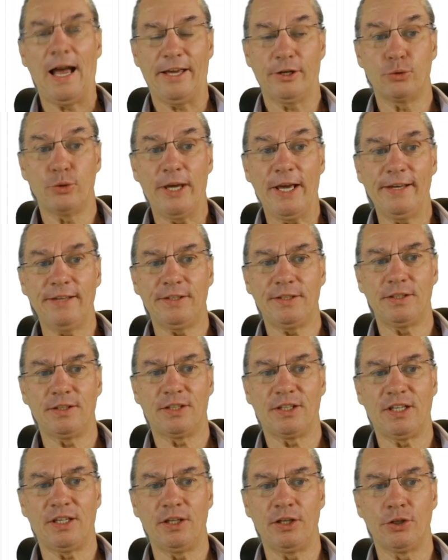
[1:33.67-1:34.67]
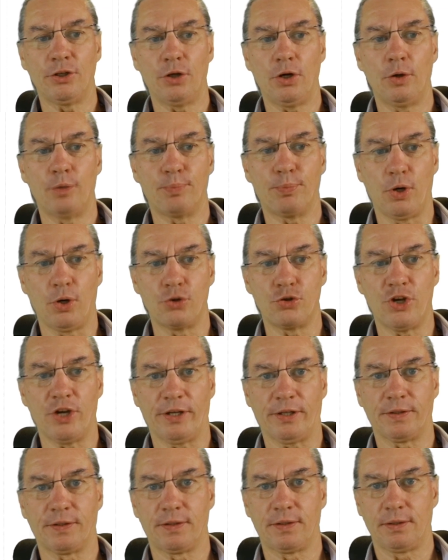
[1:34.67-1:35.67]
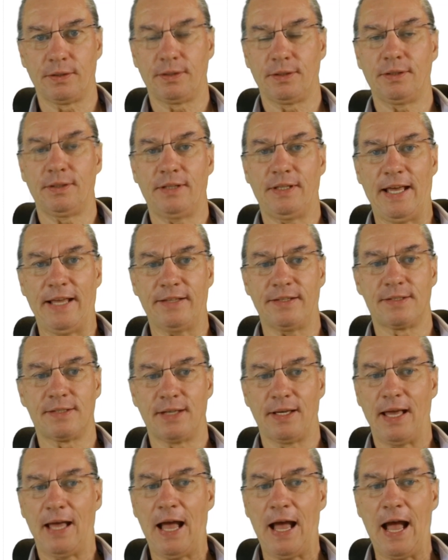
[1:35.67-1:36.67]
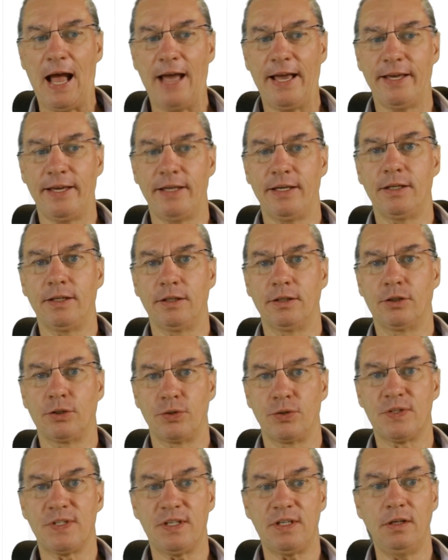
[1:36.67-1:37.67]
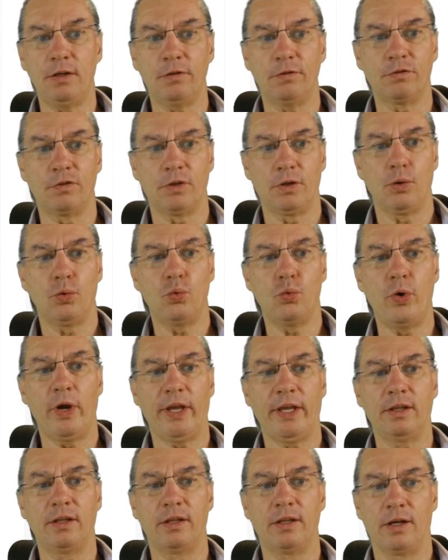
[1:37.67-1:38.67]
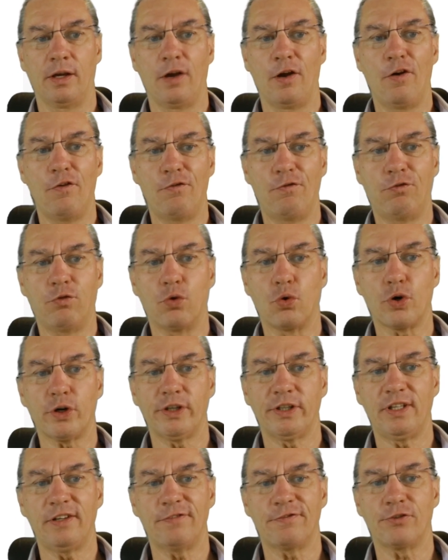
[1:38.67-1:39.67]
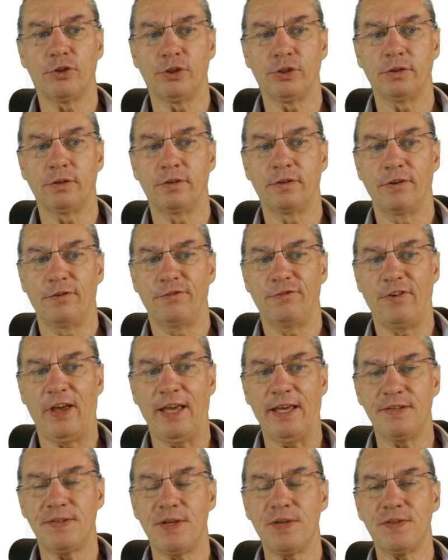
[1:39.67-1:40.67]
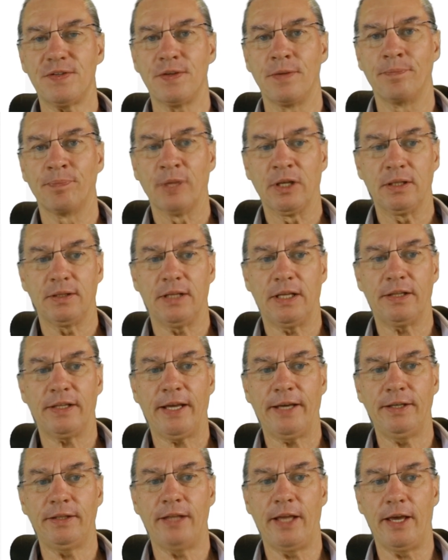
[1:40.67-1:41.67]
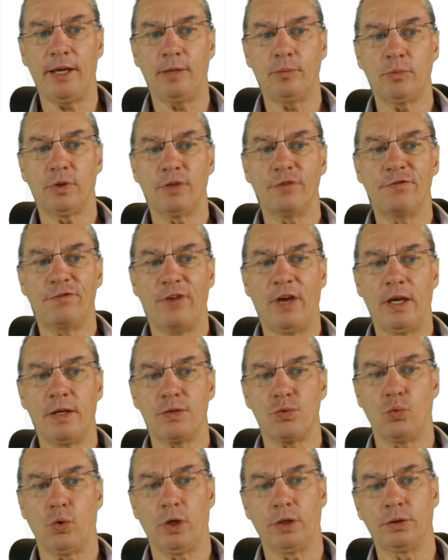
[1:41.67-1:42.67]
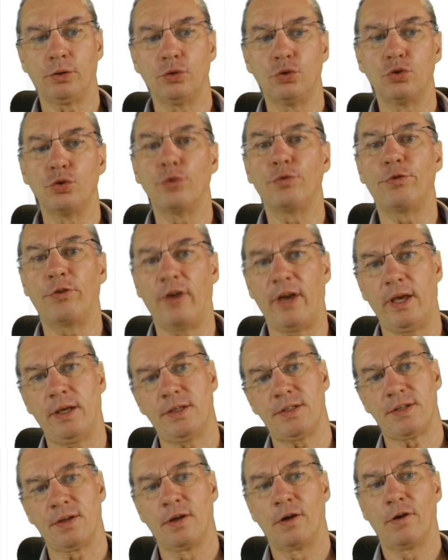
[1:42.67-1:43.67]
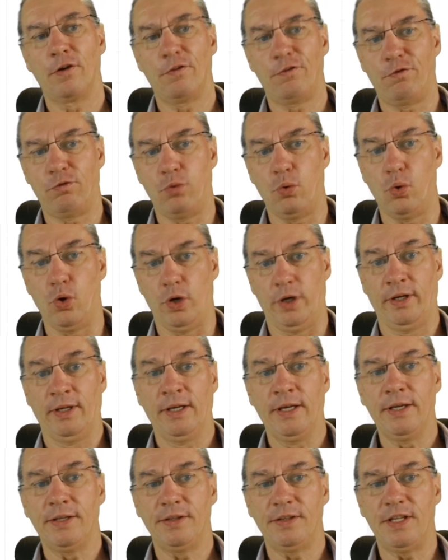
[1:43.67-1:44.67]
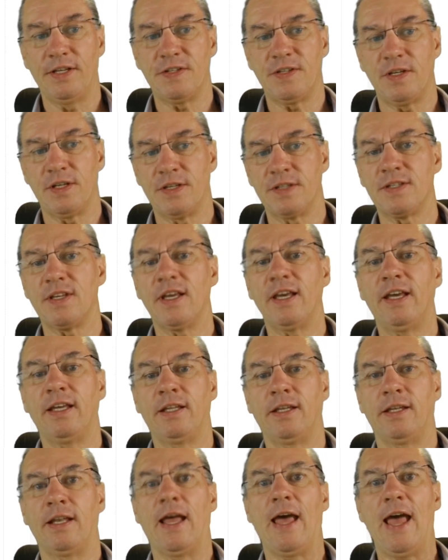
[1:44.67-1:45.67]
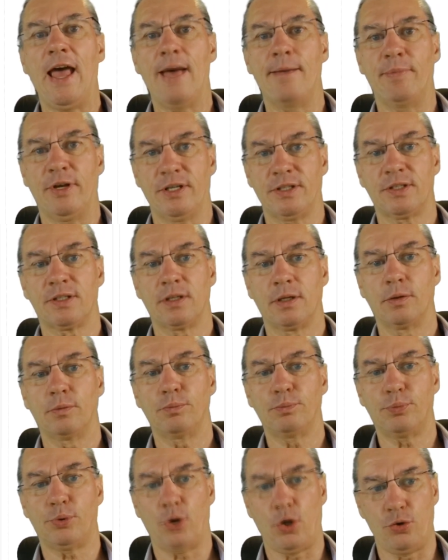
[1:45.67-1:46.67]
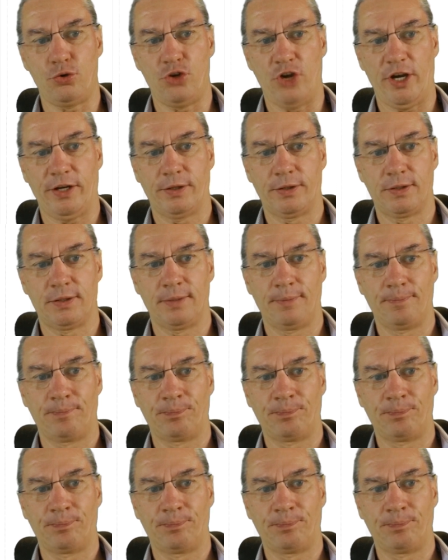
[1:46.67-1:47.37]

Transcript: I created here a project that I conceived with 4 different phases that I named phase 1 to phase 4. This is in MS Project.